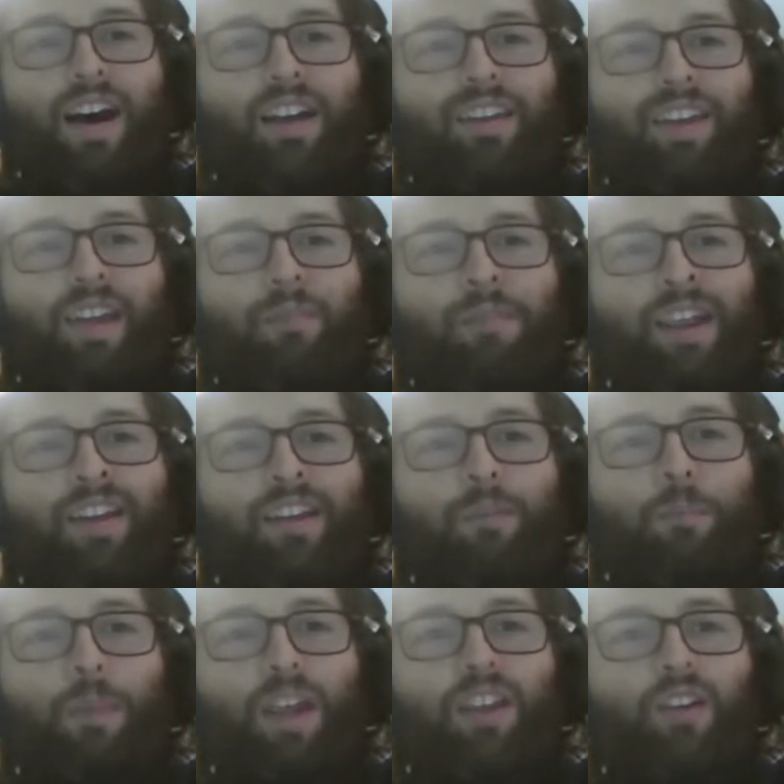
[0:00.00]
They made
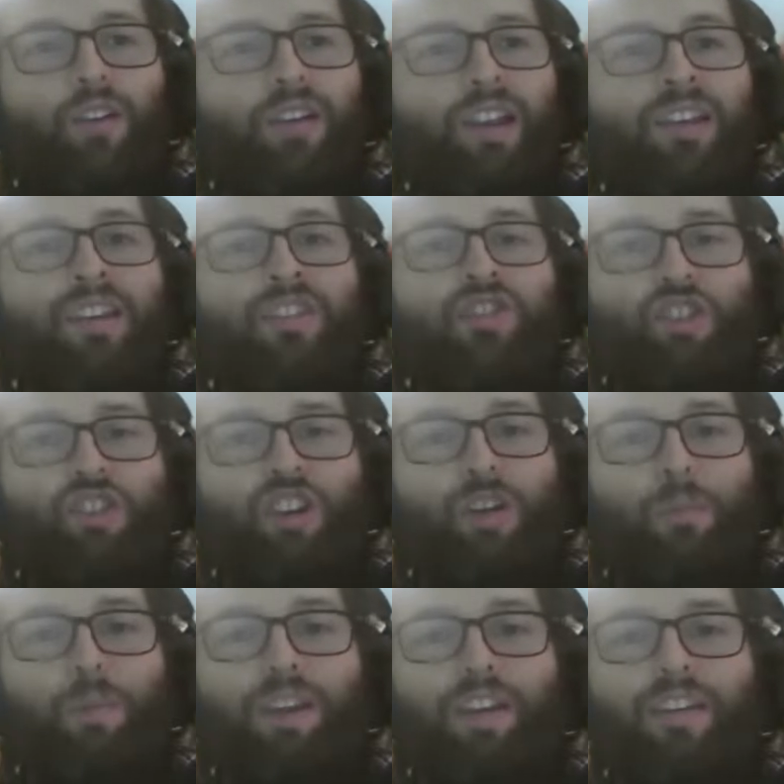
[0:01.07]
it bigger than it
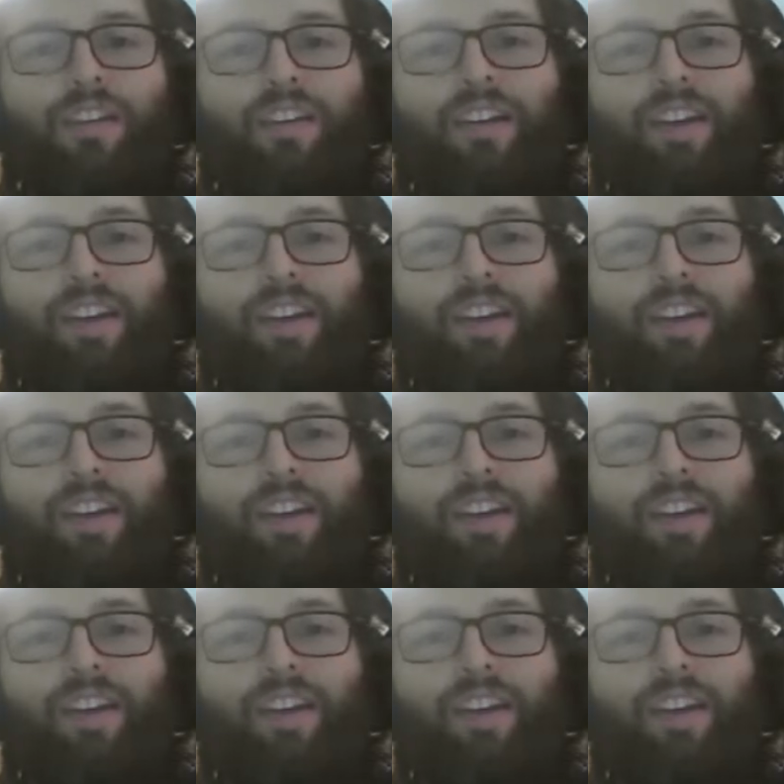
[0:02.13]
should be,